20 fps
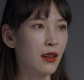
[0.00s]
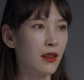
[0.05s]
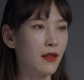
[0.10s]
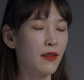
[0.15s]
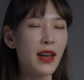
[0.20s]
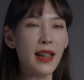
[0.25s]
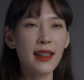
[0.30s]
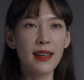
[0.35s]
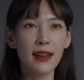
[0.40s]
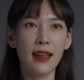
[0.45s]

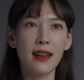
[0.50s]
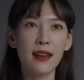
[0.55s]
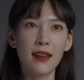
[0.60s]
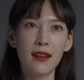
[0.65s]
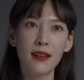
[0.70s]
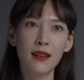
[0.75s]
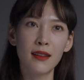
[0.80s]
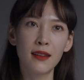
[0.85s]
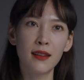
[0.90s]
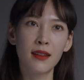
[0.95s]

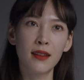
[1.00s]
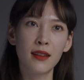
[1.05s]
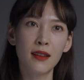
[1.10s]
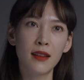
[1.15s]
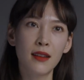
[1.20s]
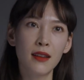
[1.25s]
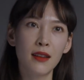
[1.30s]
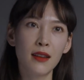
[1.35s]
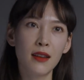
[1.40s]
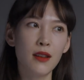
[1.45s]
validated
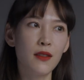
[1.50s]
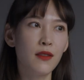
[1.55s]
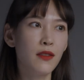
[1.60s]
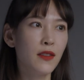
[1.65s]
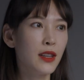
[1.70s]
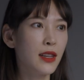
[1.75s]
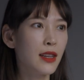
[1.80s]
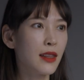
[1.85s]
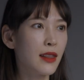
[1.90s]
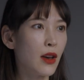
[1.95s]
in
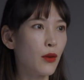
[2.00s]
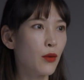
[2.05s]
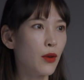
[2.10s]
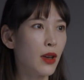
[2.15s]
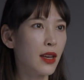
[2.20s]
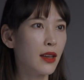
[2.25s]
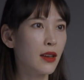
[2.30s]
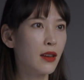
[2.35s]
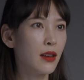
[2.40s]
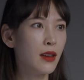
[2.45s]
feeling that
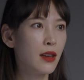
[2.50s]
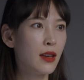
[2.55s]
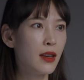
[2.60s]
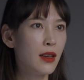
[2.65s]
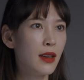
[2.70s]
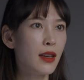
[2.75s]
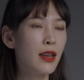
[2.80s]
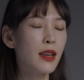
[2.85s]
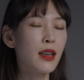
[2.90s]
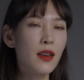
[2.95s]
way,
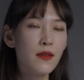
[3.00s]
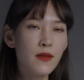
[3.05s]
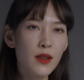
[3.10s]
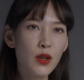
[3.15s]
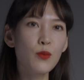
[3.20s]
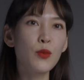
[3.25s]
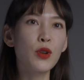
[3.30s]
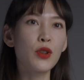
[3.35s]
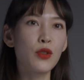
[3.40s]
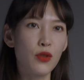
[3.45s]
it gives
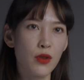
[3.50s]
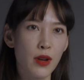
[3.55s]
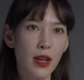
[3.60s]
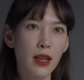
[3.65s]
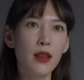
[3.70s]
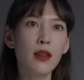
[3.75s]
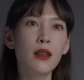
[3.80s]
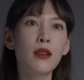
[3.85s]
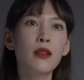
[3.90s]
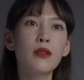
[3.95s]
you more
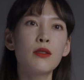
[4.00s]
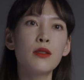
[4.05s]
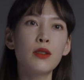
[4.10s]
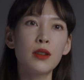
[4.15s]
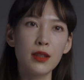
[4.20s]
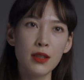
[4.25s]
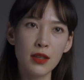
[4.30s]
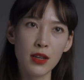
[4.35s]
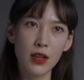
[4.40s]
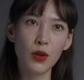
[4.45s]
strength
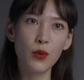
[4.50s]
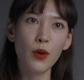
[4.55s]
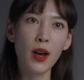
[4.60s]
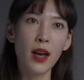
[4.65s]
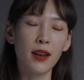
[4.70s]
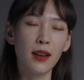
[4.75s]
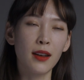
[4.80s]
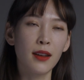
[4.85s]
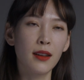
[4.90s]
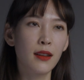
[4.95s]
to continue
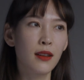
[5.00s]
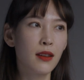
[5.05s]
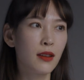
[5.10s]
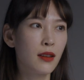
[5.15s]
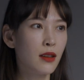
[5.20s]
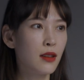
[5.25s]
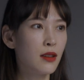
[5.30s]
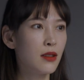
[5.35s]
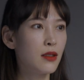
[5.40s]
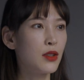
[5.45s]
on,
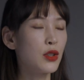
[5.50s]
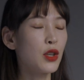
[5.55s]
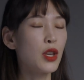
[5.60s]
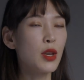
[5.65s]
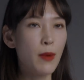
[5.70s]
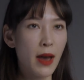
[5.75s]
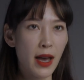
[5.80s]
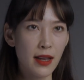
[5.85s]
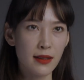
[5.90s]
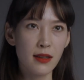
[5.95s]
to
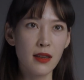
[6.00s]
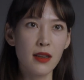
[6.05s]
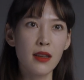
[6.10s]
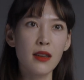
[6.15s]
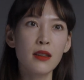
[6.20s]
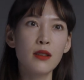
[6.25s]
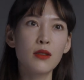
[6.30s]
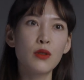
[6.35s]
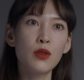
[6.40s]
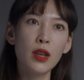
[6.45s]
keep
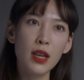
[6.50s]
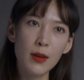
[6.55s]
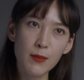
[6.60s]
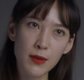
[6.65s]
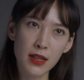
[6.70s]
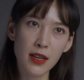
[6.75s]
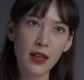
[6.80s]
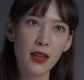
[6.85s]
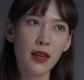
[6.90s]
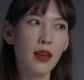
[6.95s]
asking, to
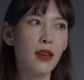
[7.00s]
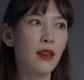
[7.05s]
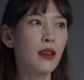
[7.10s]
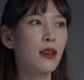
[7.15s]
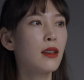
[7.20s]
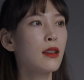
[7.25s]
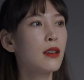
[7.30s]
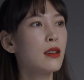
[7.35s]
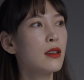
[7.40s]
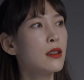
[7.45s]
keep seeking,
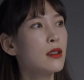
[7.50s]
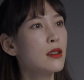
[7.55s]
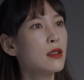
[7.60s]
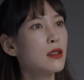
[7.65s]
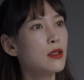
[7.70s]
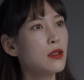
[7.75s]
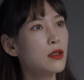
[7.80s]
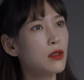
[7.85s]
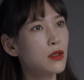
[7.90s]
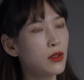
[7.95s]

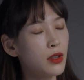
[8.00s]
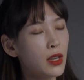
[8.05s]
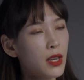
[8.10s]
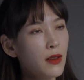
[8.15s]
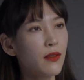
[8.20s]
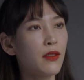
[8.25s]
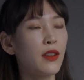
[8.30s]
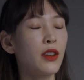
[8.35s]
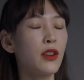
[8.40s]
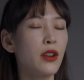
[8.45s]
to
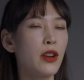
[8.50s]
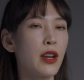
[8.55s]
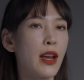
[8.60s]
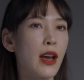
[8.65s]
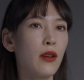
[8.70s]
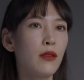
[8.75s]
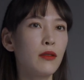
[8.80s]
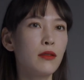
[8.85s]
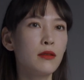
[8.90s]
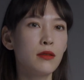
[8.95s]
keep figuring
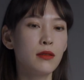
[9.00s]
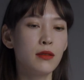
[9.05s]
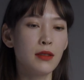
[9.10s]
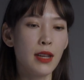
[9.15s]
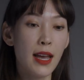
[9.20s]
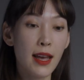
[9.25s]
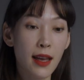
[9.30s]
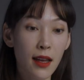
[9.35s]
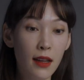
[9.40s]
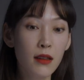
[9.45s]
out,
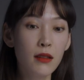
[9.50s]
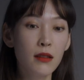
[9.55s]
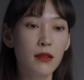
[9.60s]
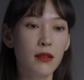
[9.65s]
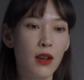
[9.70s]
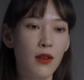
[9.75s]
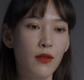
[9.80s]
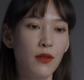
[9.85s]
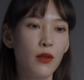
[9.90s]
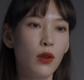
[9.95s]
and
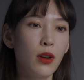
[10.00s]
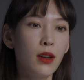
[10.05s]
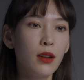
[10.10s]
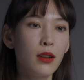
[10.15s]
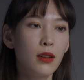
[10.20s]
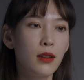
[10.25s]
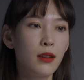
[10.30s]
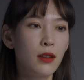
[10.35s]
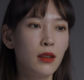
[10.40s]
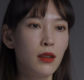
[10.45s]

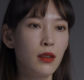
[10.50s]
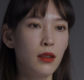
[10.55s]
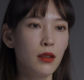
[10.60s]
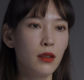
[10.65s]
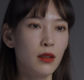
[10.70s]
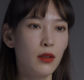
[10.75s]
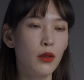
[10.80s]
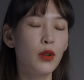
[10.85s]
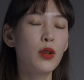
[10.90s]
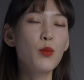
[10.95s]
therefore
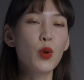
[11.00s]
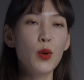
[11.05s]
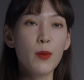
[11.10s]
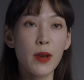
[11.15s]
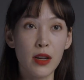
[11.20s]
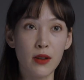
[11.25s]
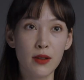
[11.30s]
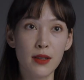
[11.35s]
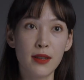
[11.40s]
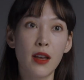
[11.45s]
learning more
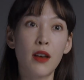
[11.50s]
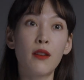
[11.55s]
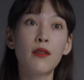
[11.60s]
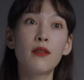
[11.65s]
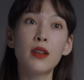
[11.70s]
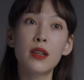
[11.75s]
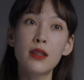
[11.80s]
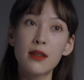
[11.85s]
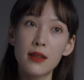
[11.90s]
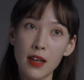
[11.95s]
about
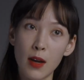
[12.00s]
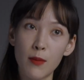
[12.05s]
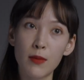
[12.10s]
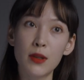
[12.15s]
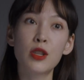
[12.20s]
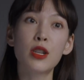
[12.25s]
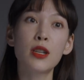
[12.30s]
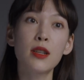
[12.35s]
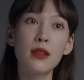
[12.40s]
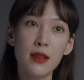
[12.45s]
yourself and
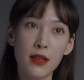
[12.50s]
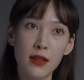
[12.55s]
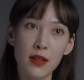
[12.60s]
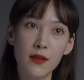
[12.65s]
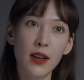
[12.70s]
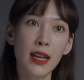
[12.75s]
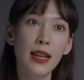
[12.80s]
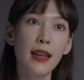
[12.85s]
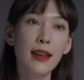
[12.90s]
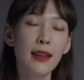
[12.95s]
establishing a
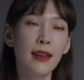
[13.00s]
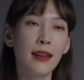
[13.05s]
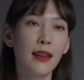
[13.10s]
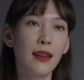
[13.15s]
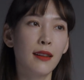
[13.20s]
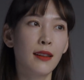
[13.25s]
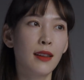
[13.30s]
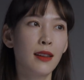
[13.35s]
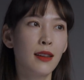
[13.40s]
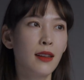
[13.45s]
sense of identity.